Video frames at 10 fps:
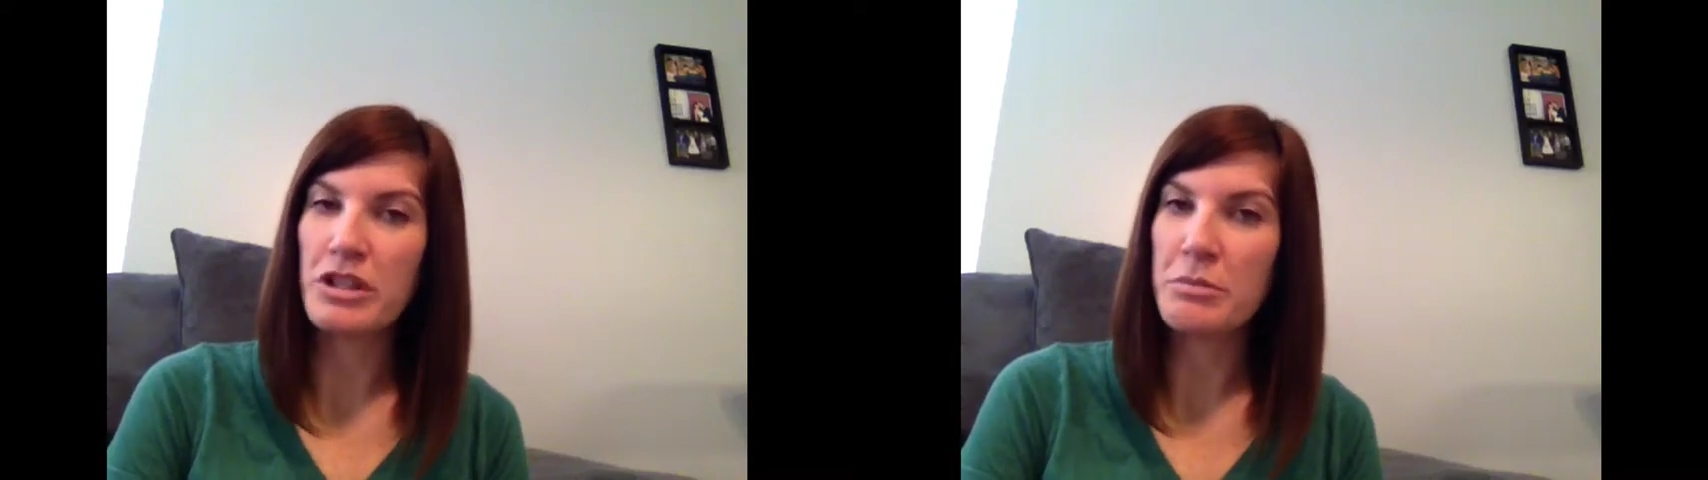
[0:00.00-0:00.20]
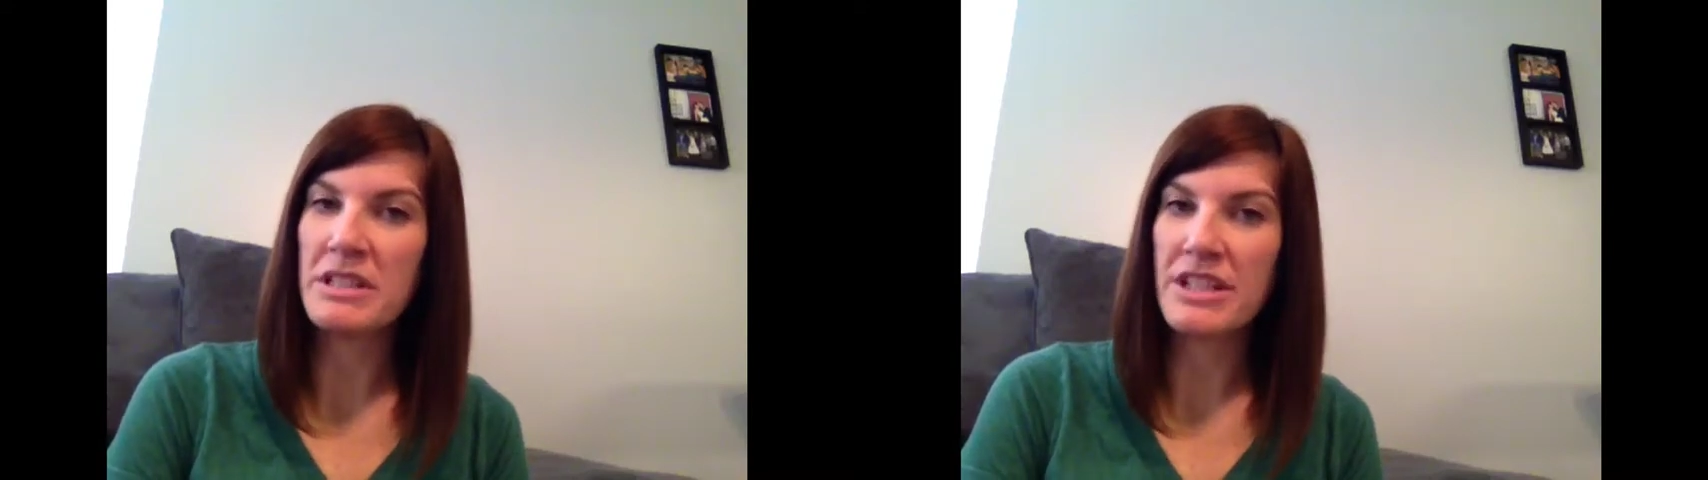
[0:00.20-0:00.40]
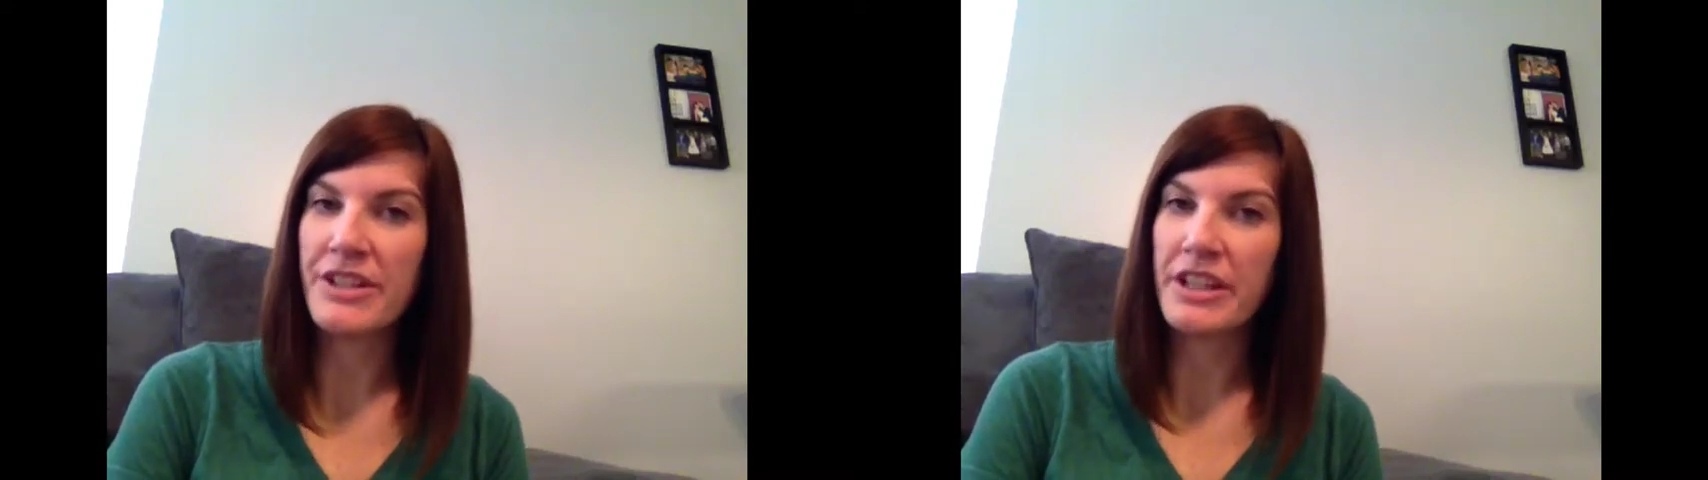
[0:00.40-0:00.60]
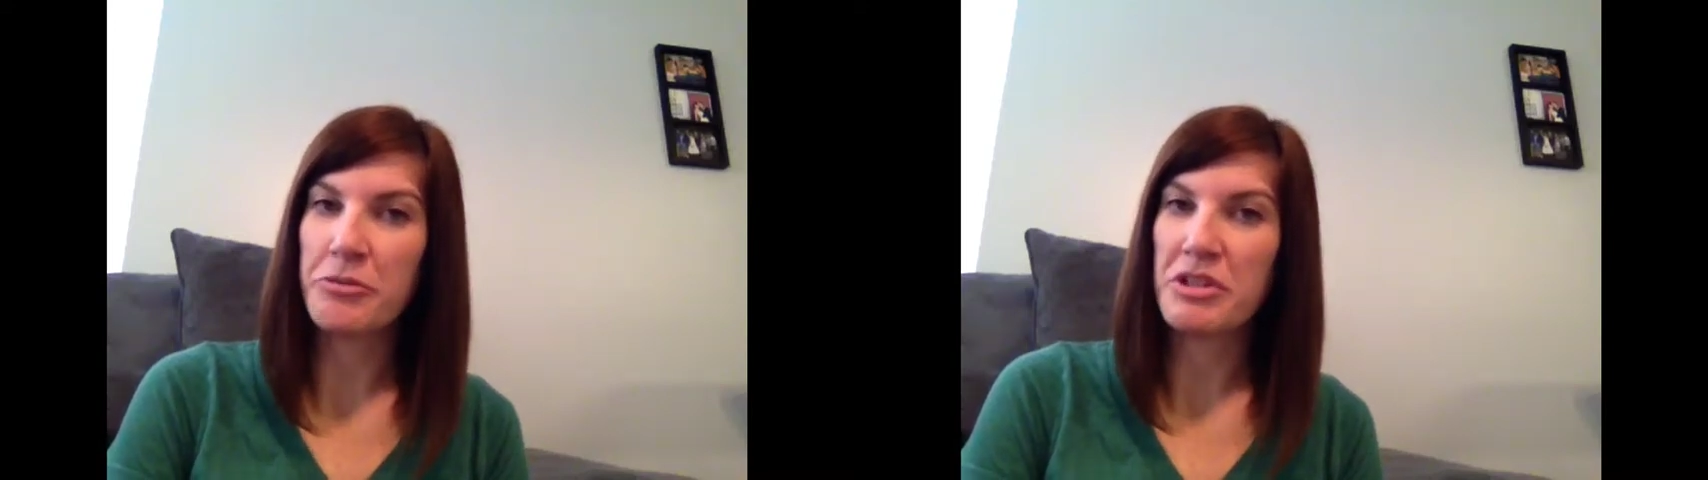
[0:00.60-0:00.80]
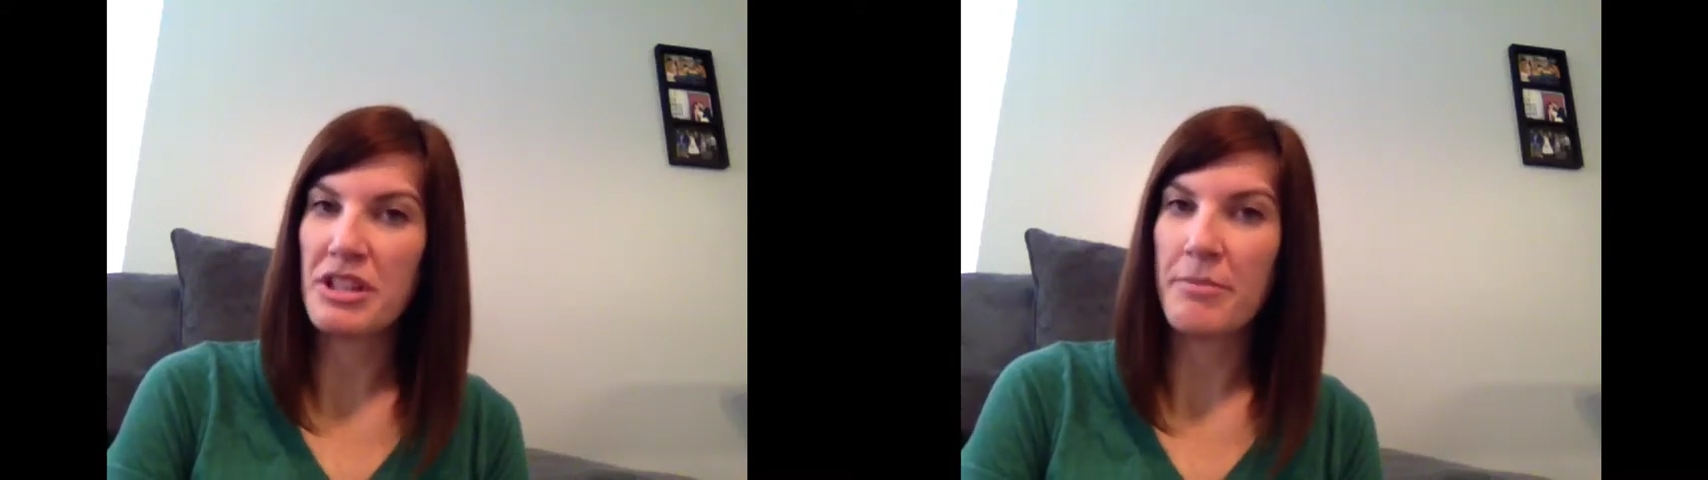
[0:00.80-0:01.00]
to be dealing
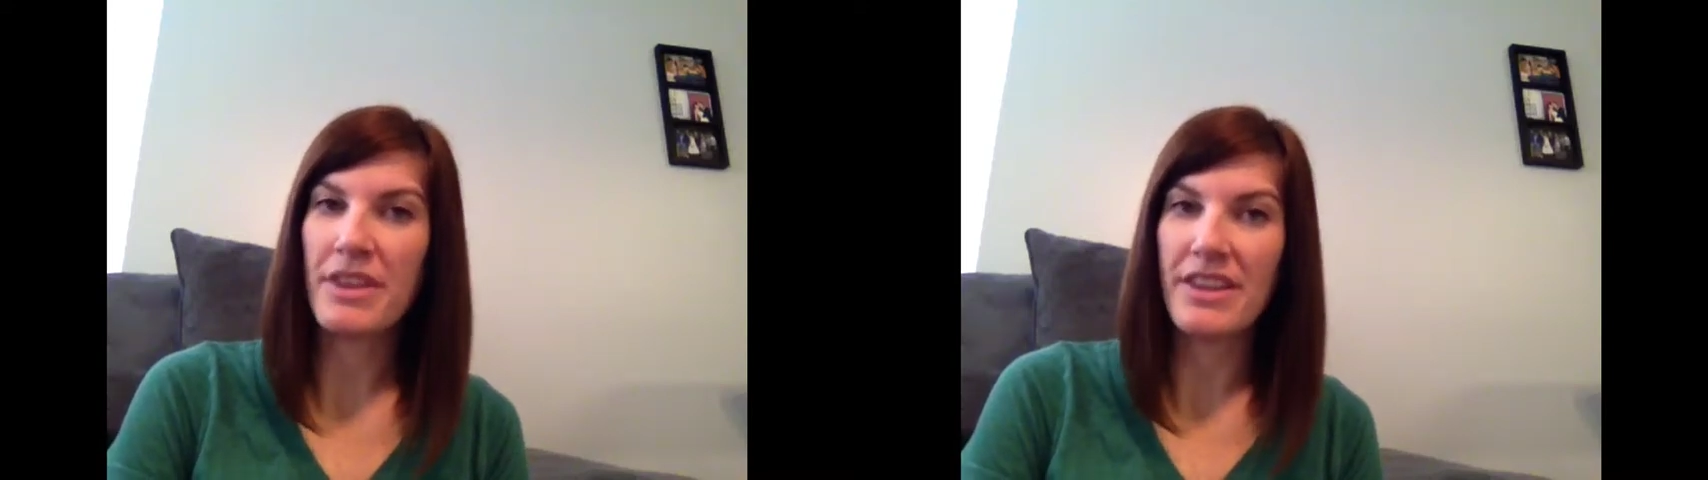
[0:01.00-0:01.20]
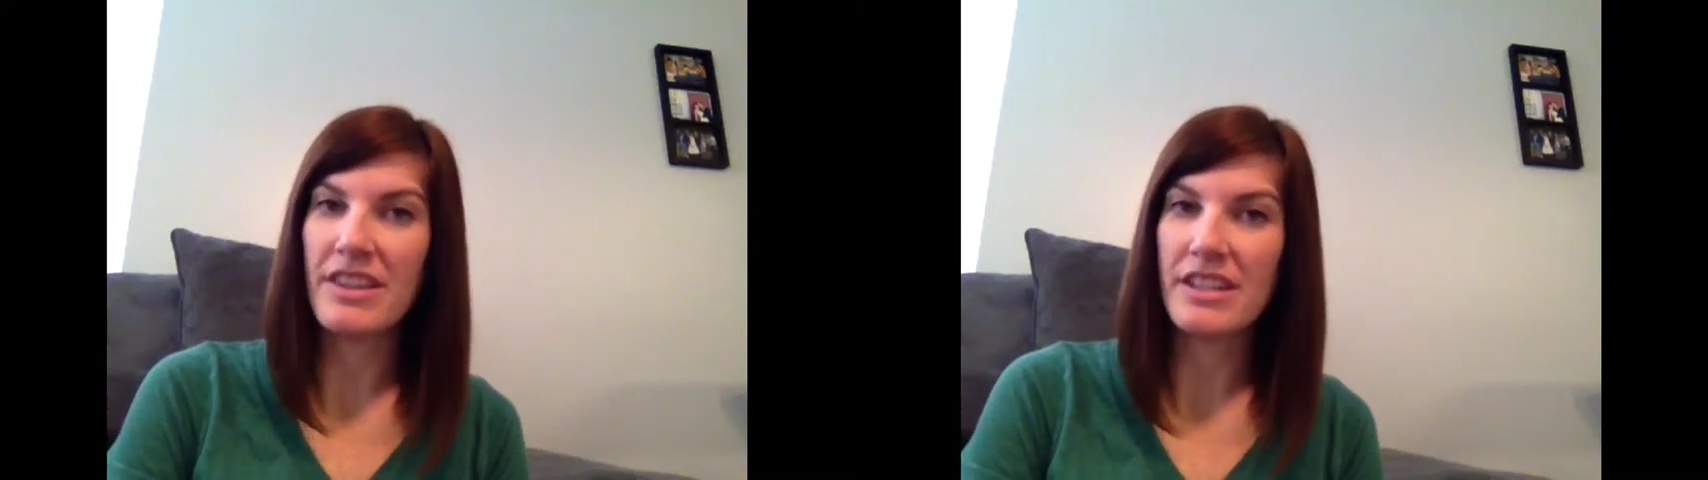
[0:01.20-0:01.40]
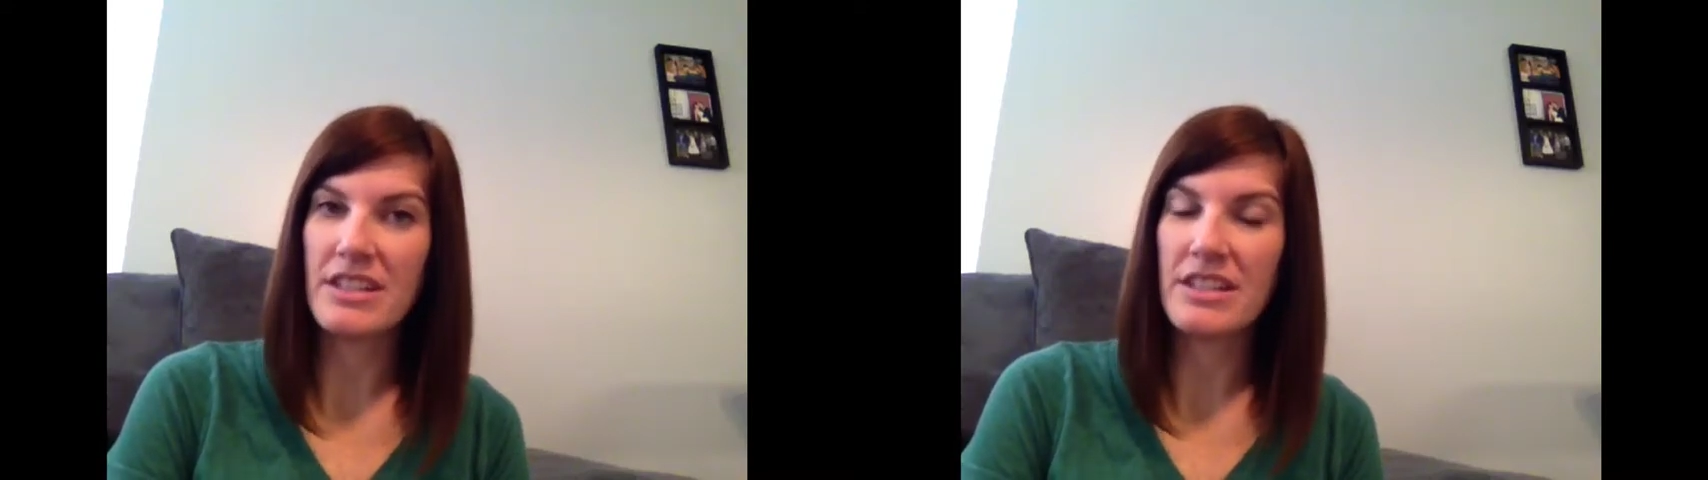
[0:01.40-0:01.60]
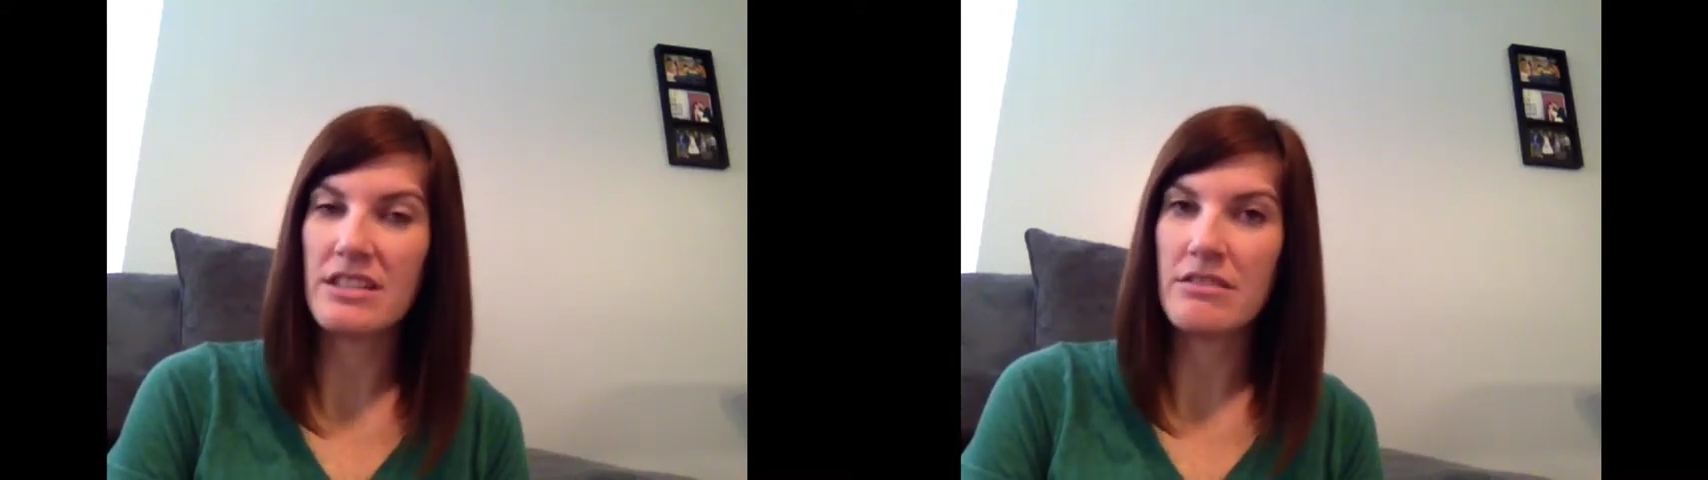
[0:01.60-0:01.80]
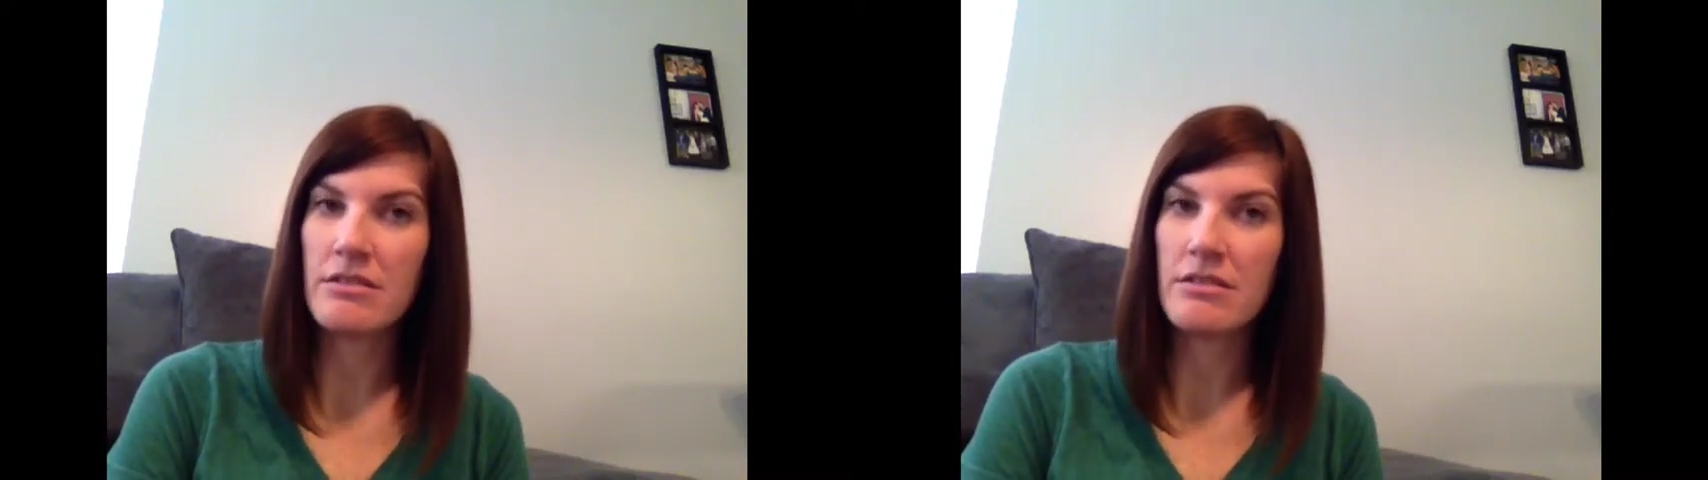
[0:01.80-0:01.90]
with something that is.